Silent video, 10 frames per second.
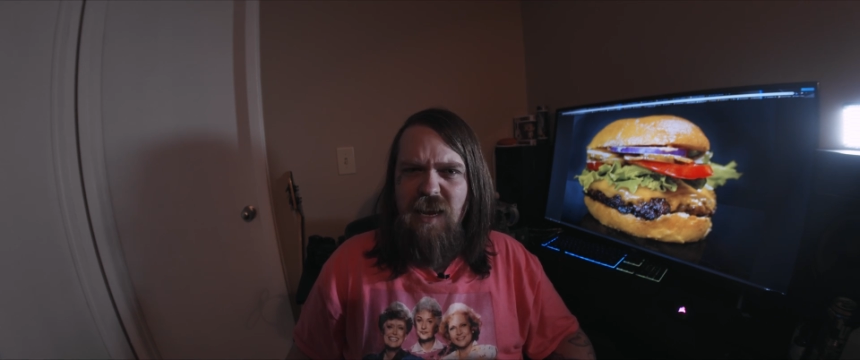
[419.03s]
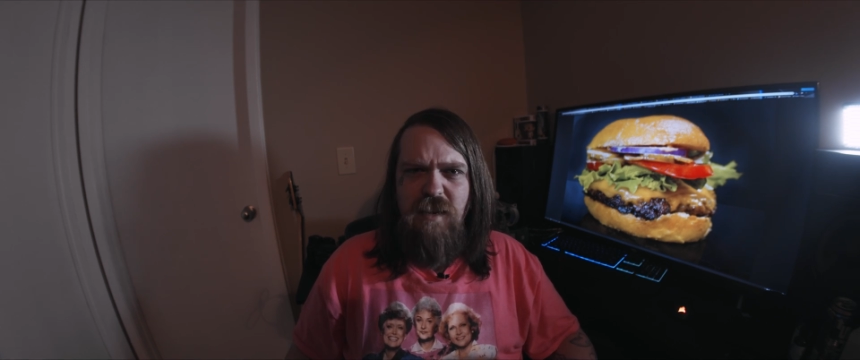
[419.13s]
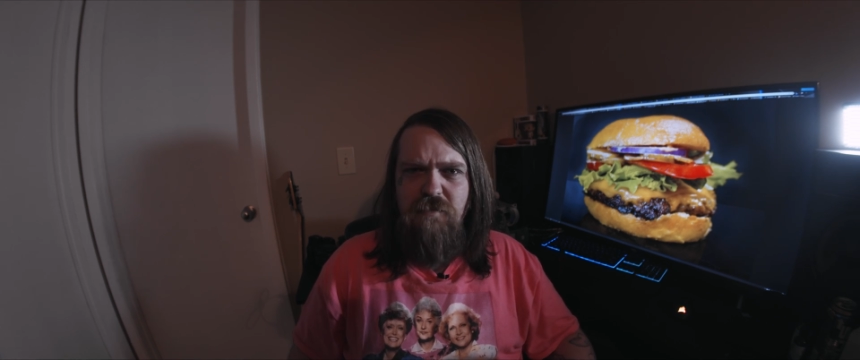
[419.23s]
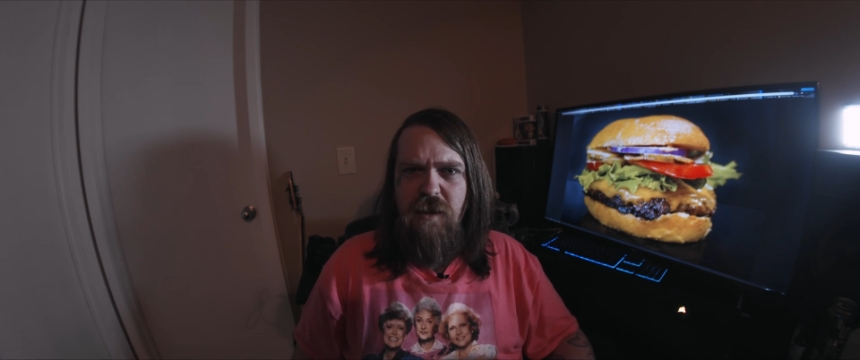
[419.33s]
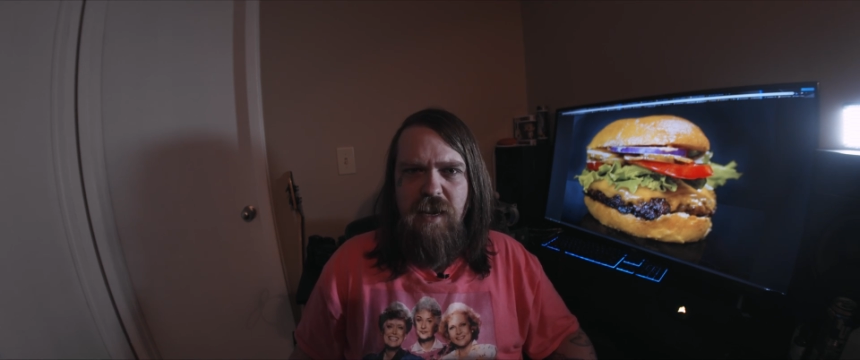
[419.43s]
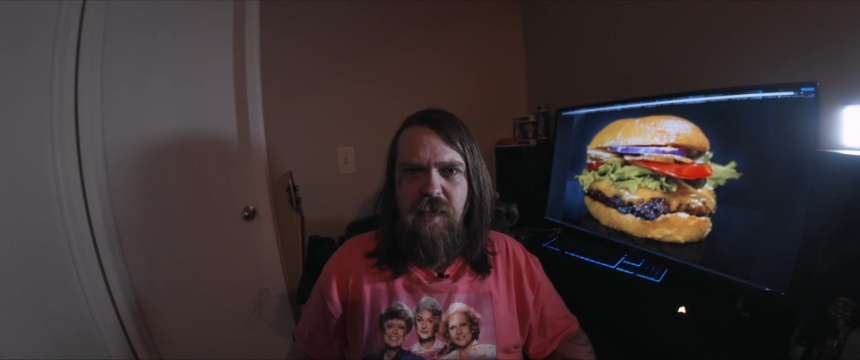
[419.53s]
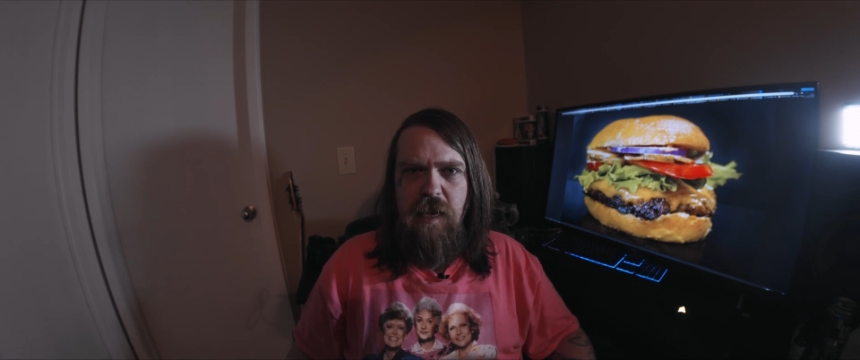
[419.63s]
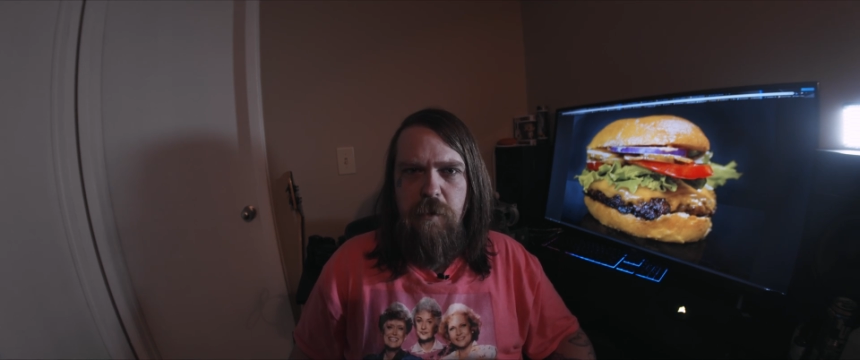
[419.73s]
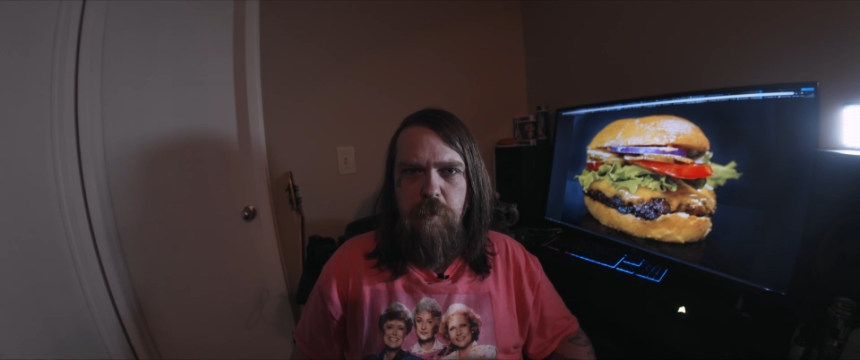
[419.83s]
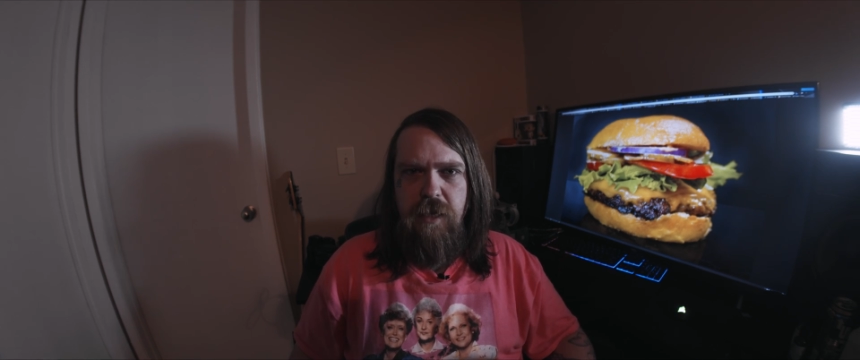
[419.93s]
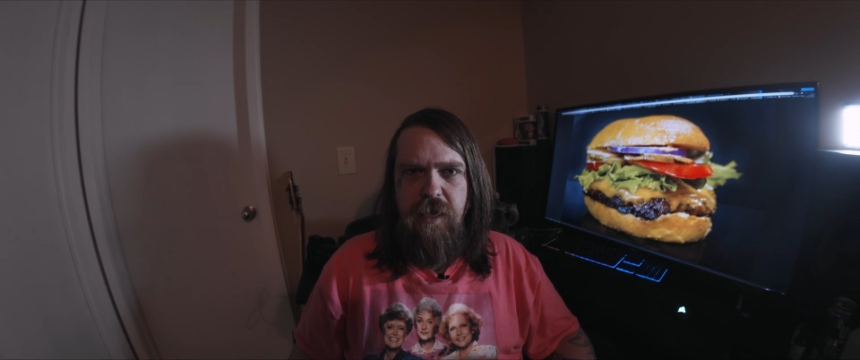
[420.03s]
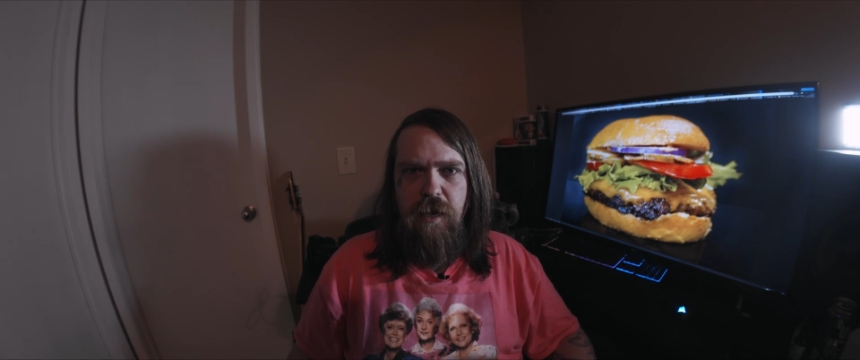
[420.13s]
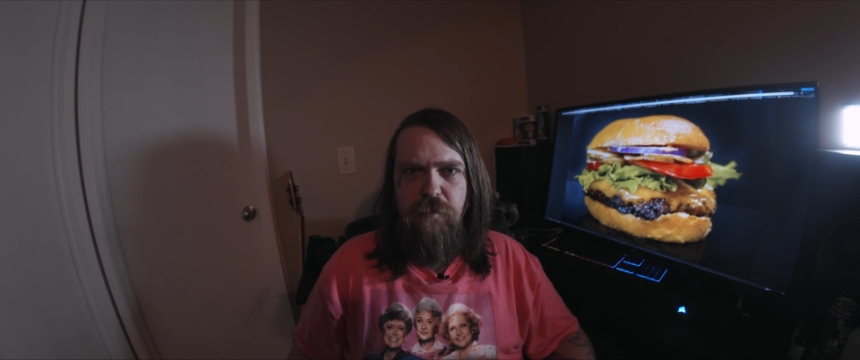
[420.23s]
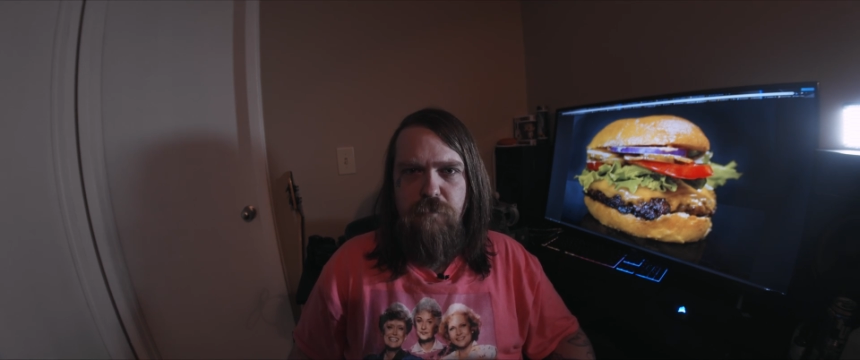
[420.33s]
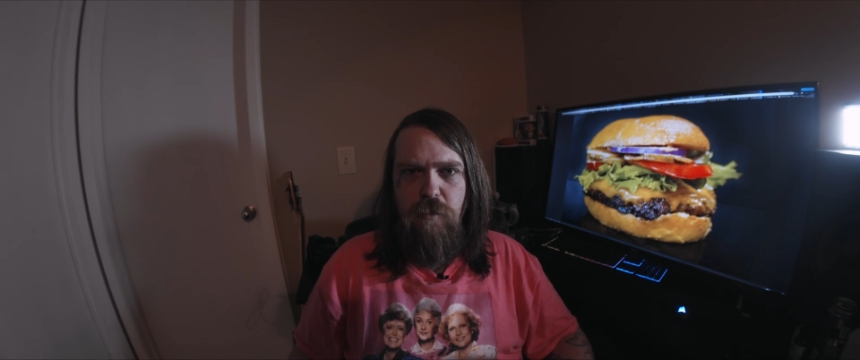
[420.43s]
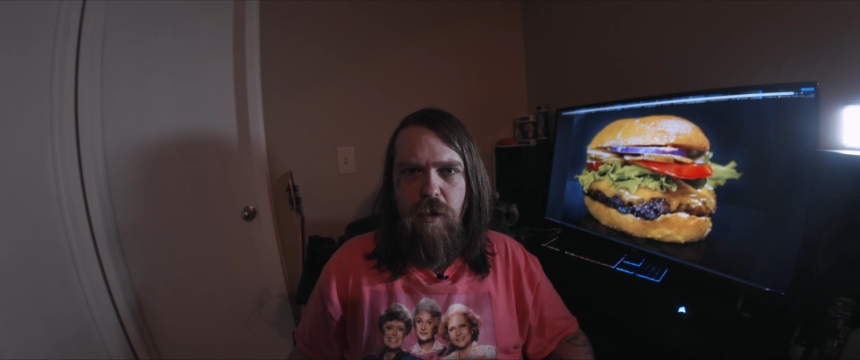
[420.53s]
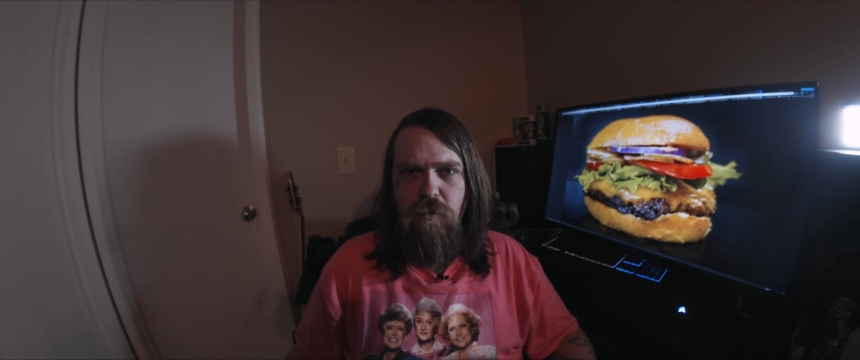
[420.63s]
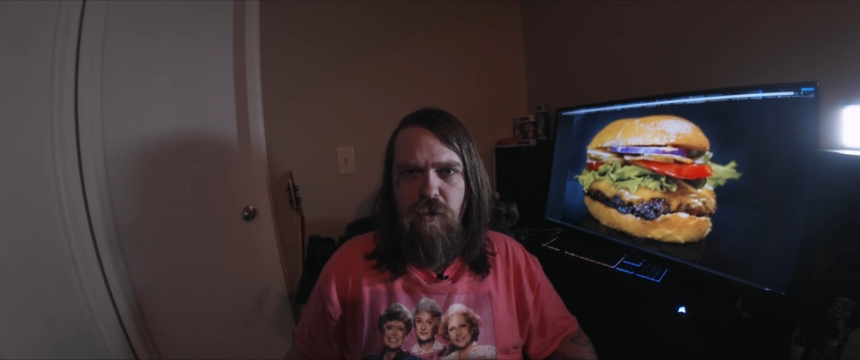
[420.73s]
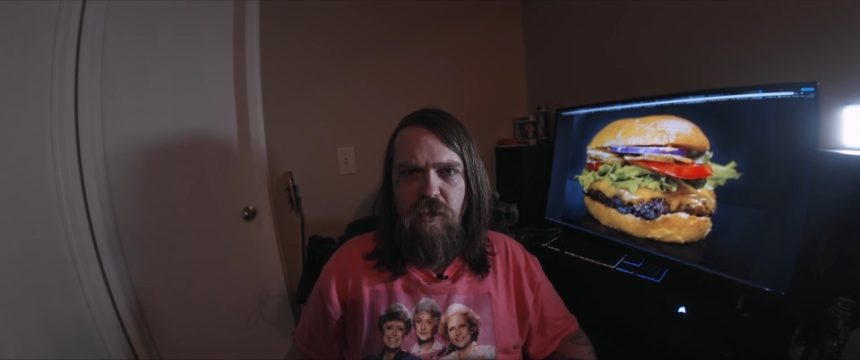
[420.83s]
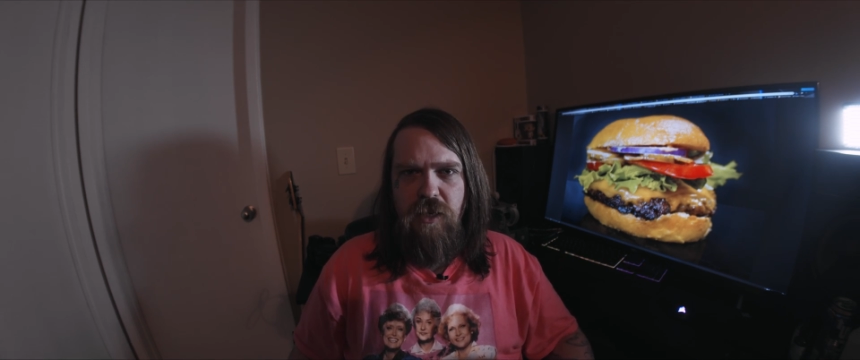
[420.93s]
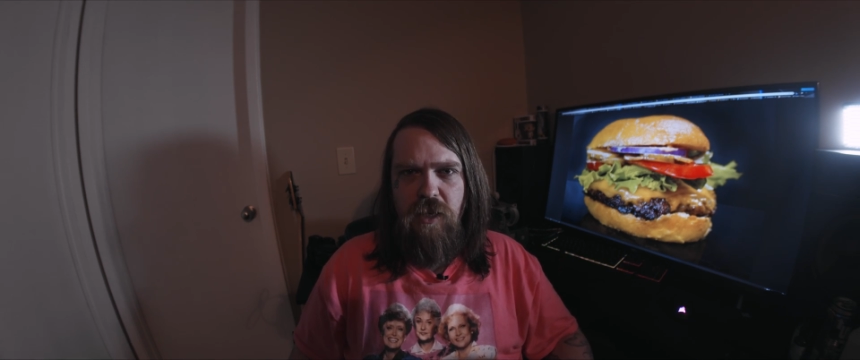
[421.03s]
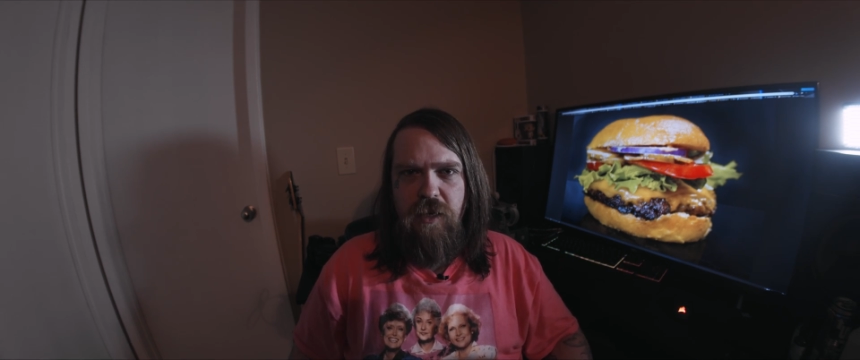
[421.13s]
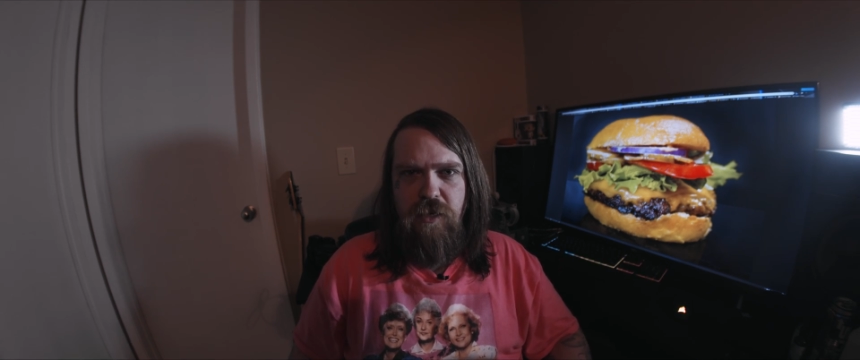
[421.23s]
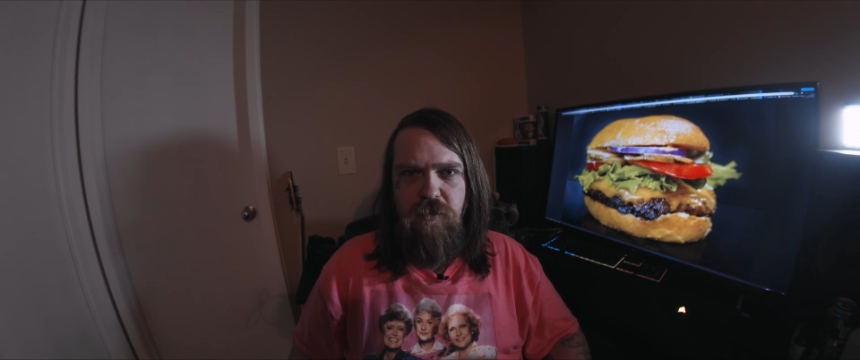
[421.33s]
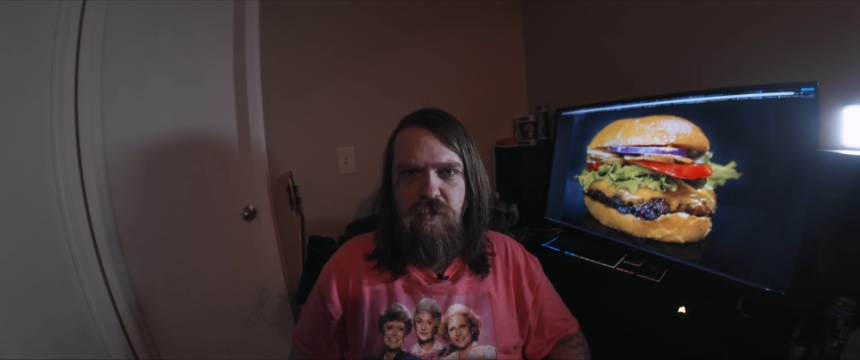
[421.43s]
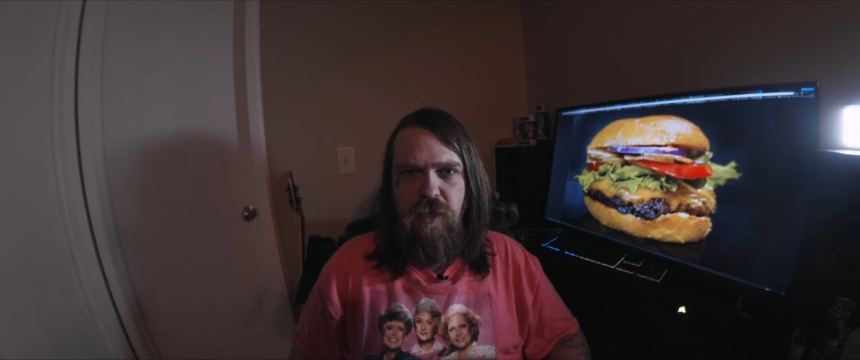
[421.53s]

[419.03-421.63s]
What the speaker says: Couldn't find anything I really cared for. I looked at a lot of used